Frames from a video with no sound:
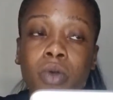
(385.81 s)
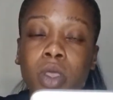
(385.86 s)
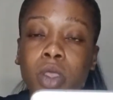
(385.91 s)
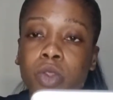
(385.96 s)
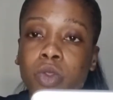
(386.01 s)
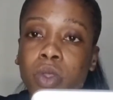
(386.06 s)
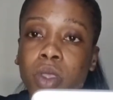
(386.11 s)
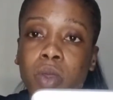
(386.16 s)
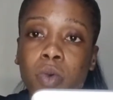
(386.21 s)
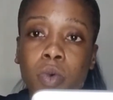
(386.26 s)
okay,
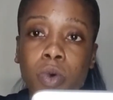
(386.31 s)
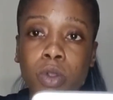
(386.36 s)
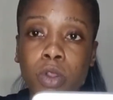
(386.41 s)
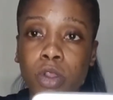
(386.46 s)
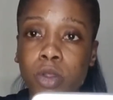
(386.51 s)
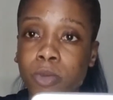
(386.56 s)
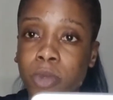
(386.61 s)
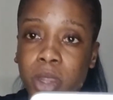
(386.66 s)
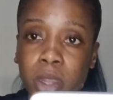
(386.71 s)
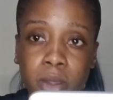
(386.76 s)
so you want
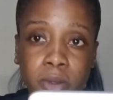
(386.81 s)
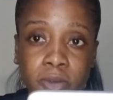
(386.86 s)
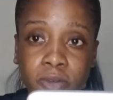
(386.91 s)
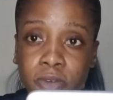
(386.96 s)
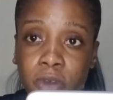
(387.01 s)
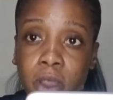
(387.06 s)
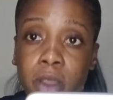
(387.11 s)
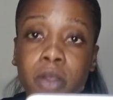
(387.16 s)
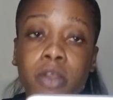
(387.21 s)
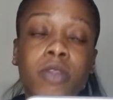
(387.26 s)
to meet in
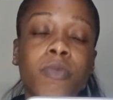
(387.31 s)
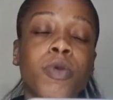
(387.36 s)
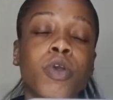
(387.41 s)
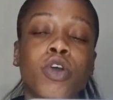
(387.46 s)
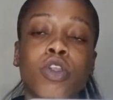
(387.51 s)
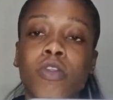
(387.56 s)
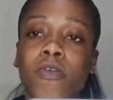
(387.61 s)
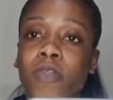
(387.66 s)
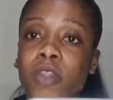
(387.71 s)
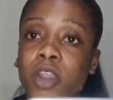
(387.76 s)
Ferries
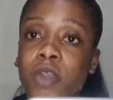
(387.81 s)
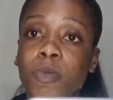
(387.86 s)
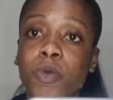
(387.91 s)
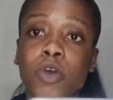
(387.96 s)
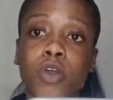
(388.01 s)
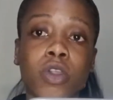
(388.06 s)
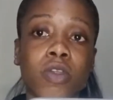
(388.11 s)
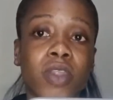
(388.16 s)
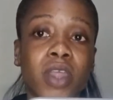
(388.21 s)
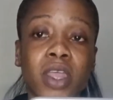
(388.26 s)
because of this,
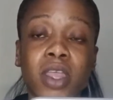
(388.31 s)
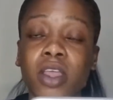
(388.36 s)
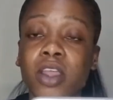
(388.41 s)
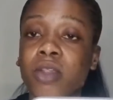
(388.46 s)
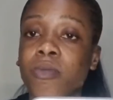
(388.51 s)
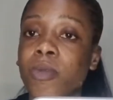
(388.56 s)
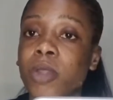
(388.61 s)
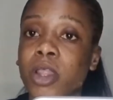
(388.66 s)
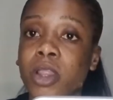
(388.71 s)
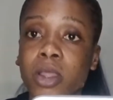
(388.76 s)
because of that, you
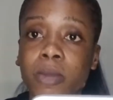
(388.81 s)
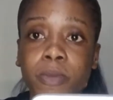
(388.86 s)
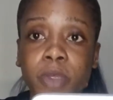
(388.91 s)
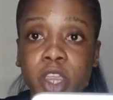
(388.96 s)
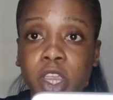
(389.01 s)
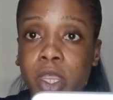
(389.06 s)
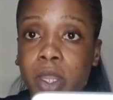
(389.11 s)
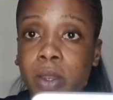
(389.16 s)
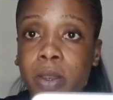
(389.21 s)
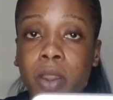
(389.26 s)
explained the
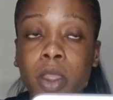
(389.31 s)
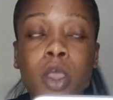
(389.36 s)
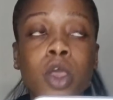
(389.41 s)
mission.